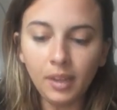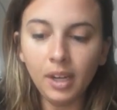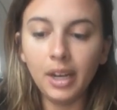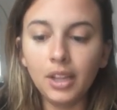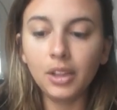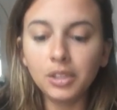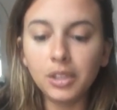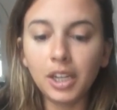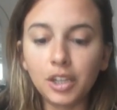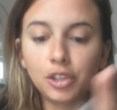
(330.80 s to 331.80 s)
And it looks
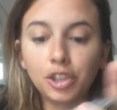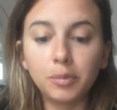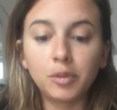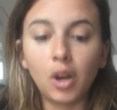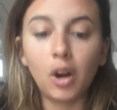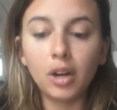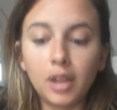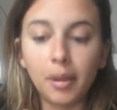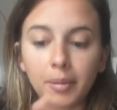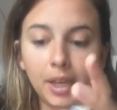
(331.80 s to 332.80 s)
like your ships are
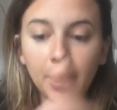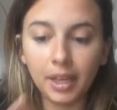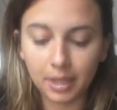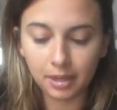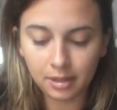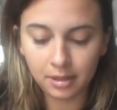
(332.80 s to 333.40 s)
coming in.